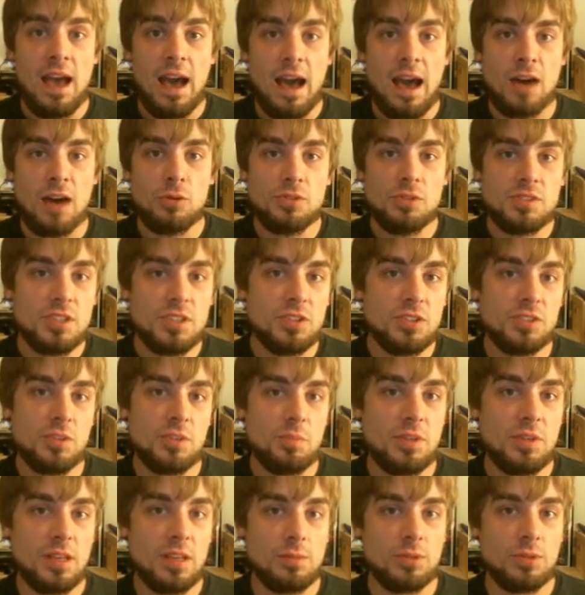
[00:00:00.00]
How is he going
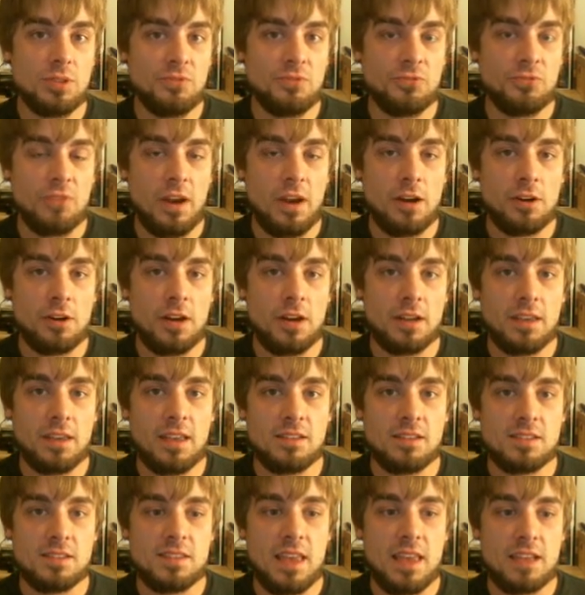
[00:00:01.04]
to be able to fare
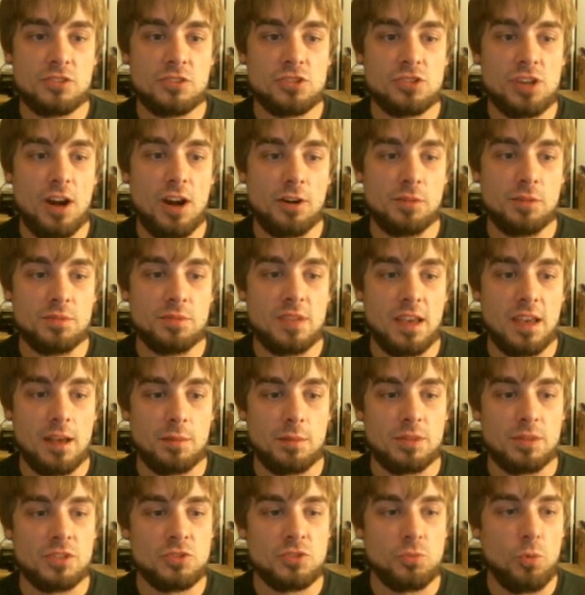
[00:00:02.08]
against that charm
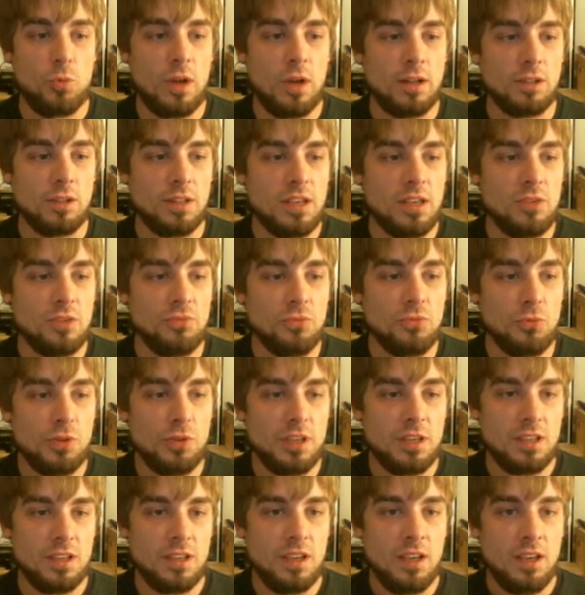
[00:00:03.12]
damage? Well, if
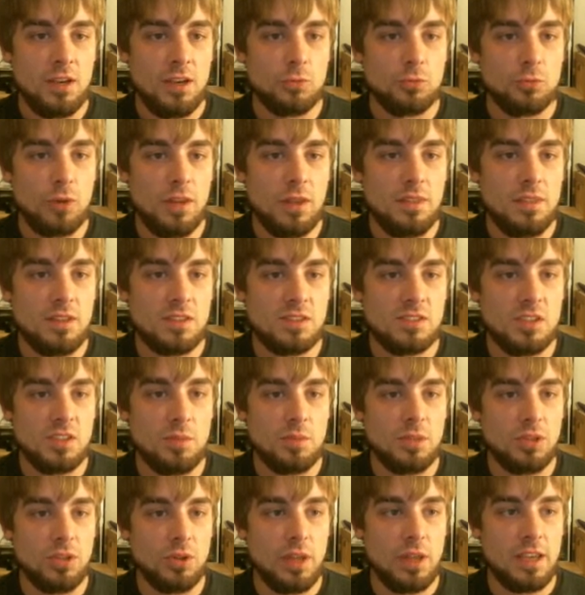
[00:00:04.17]
we run the
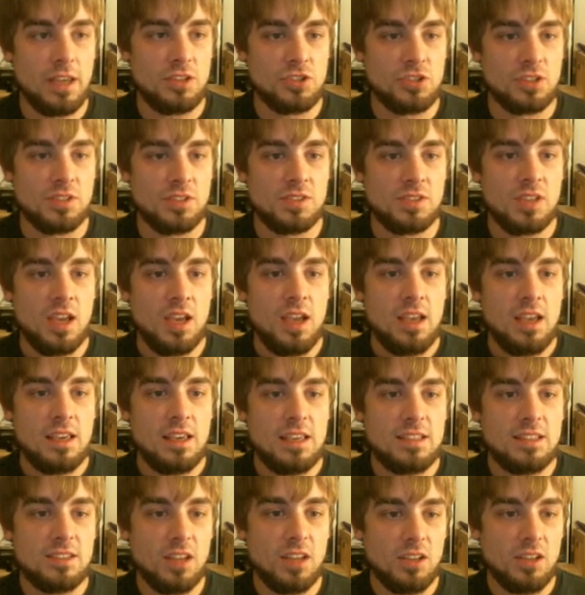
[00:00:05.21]
simulations,
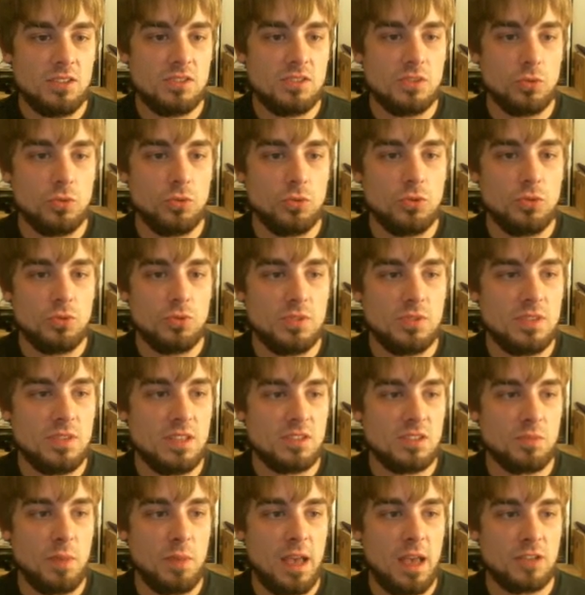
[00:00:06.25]
he does lose
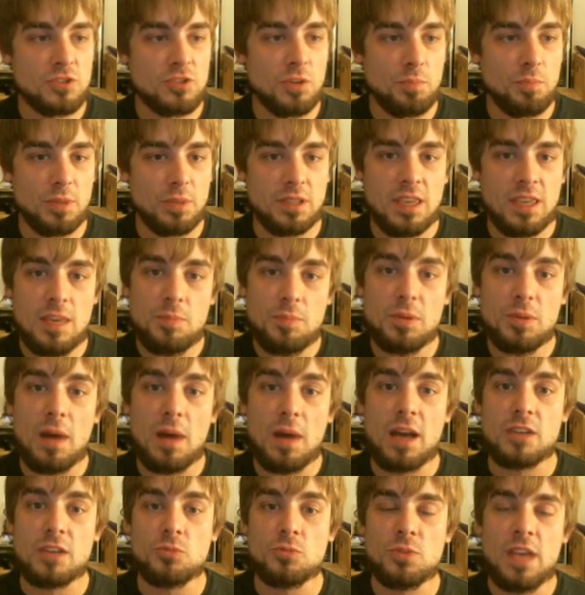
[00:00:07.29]
this matchup, but keep in
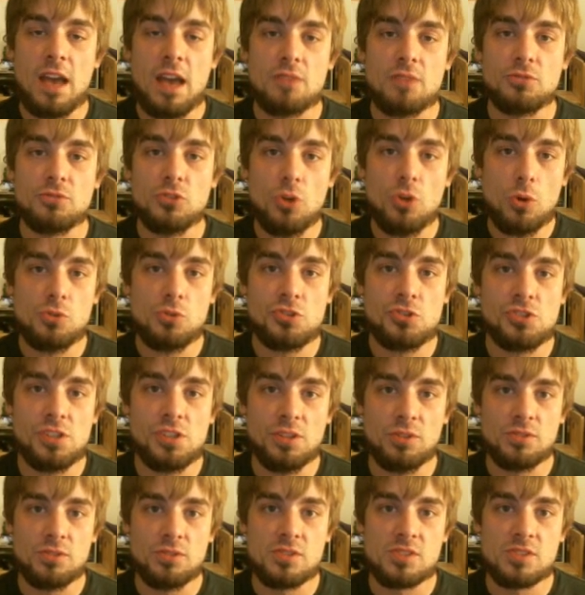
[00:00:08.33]
mind, we have no
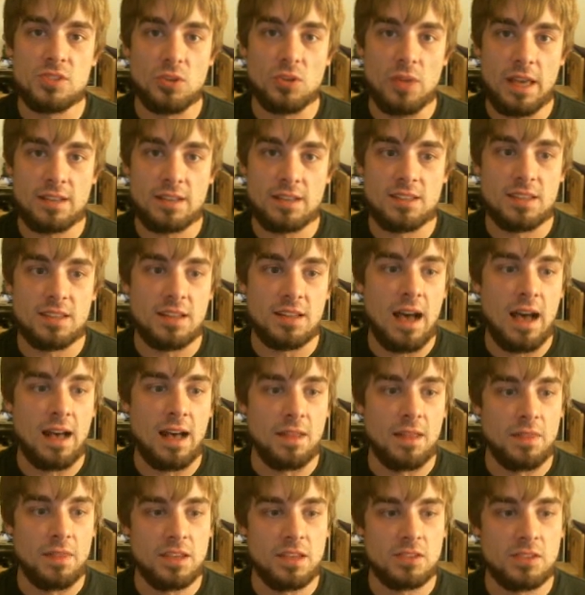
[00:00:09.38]
shields selected
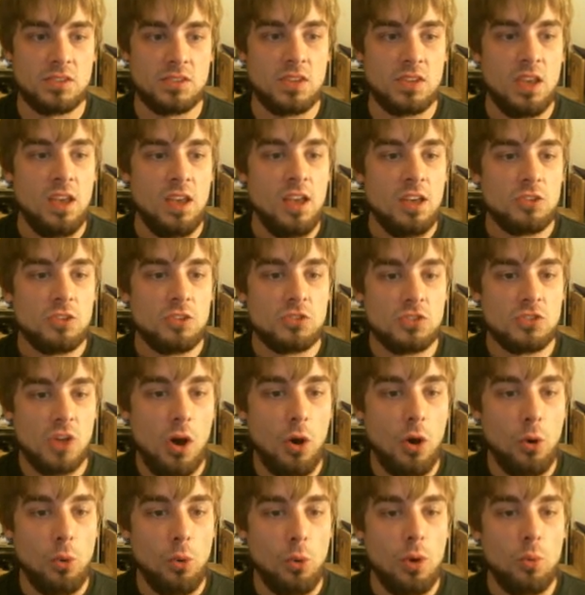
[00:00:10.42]
on this.
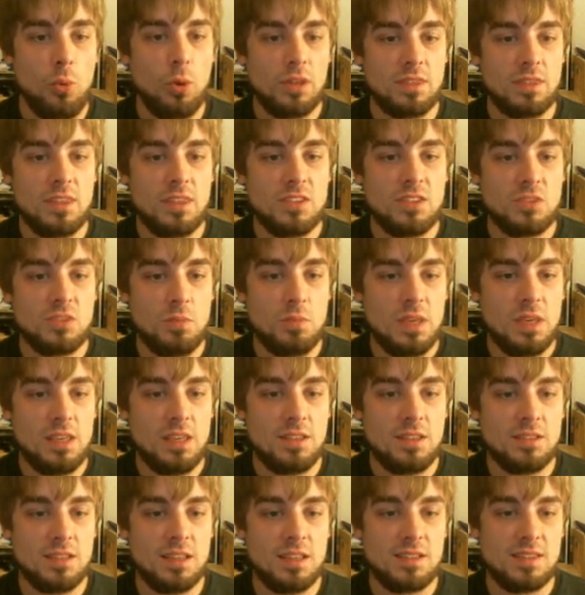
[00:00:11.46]
So what this
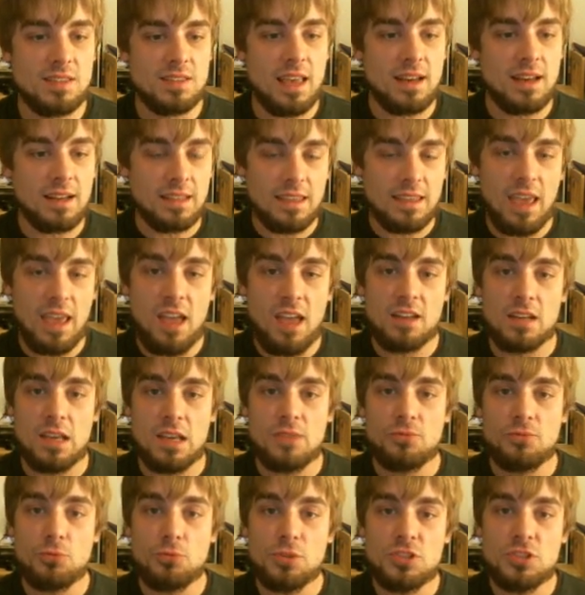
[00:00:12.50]
means is that, again,
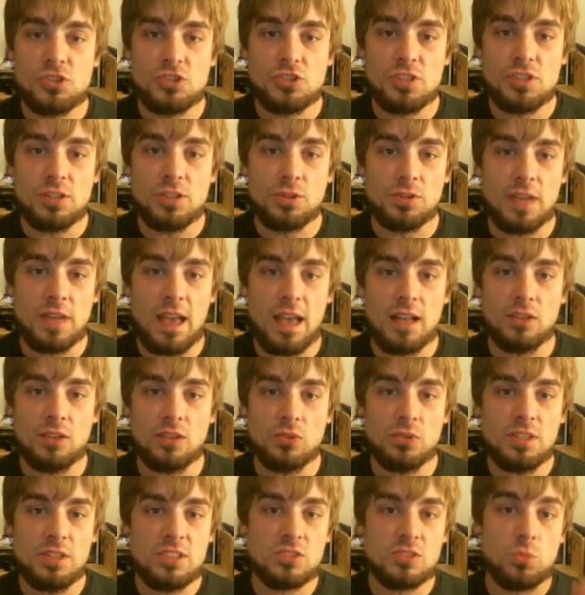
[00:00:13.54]
if we shield
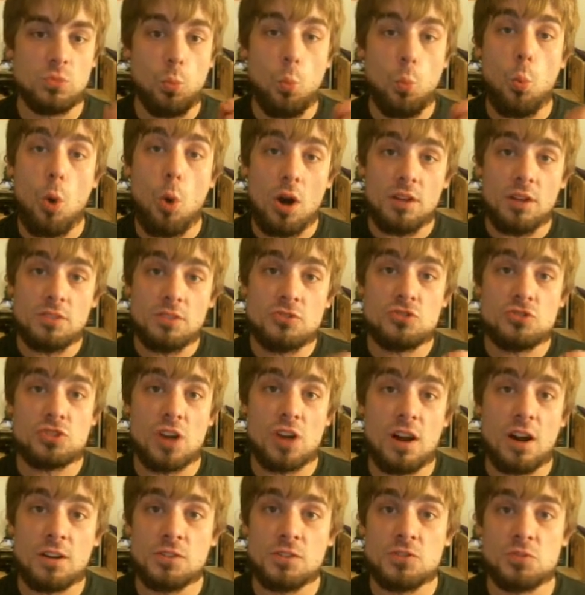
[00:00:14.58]
at least one
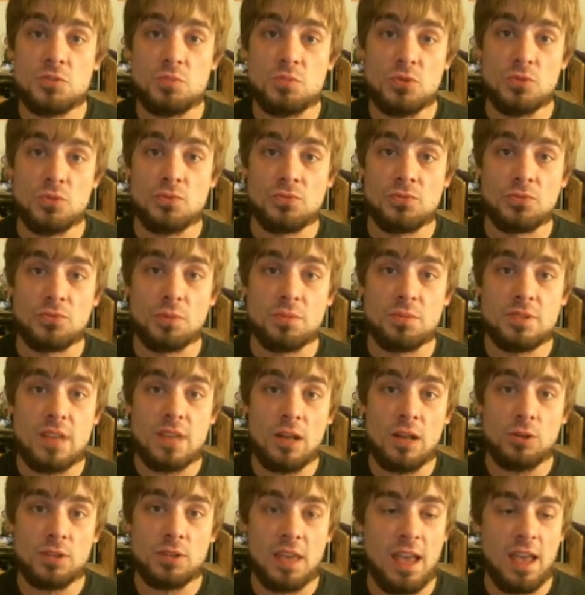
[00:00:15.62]
charge move from
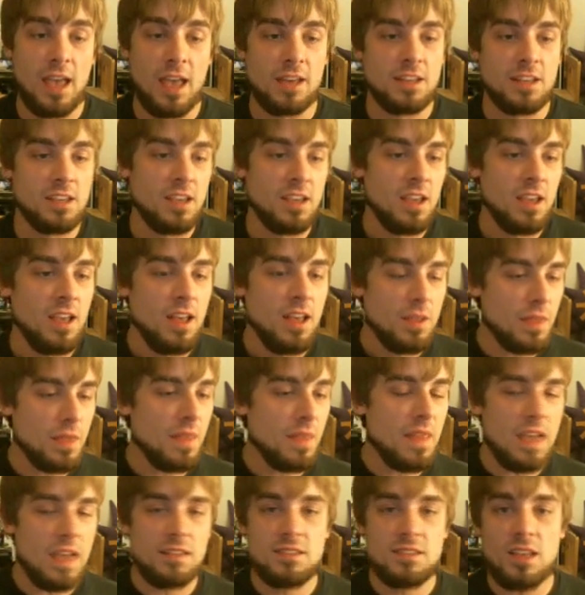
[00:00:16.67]
Delcatty,
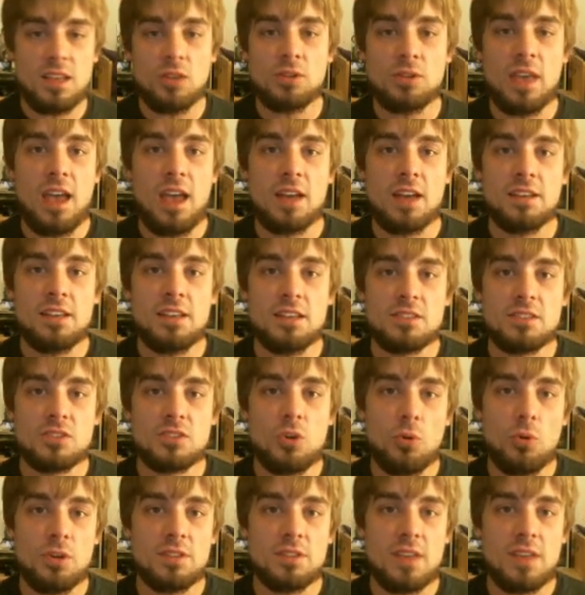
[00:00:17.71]
then that Delcatty is
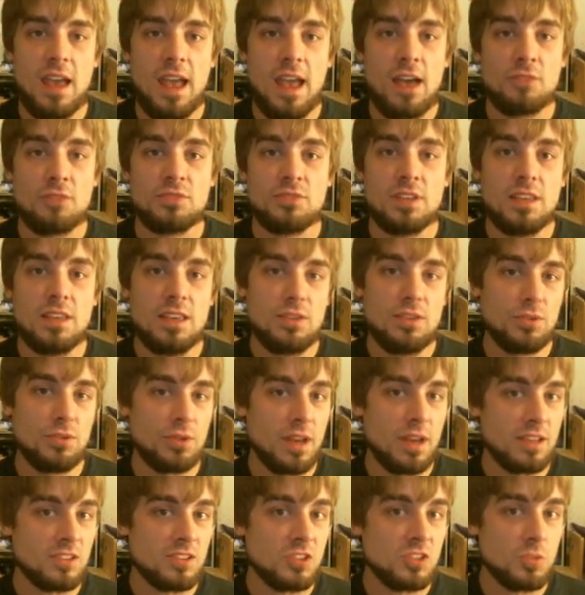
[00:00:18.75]
going to have to either
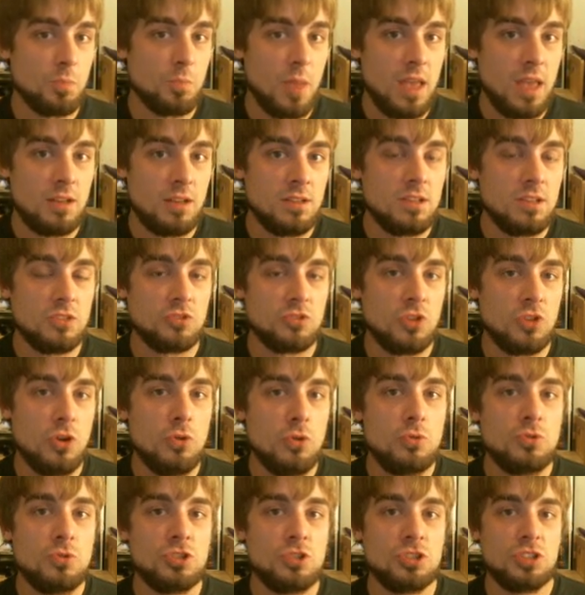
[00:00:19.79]
expend
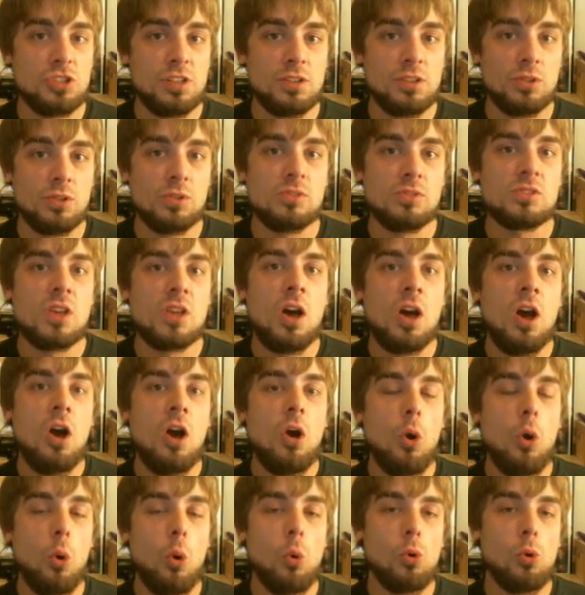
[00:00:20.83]
2 shields
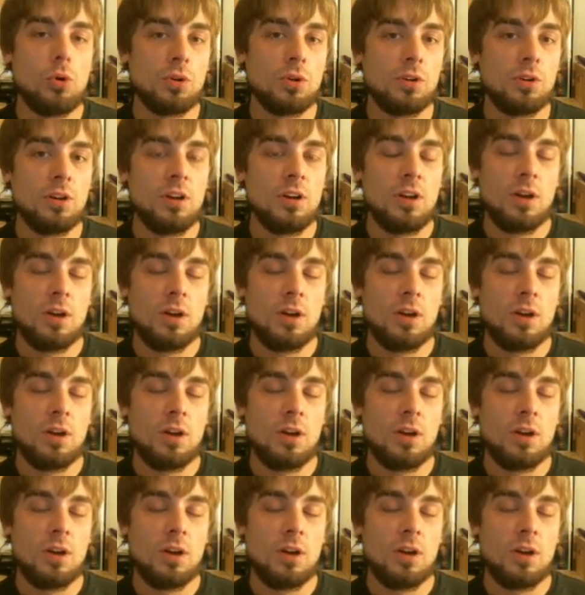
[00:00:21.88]
or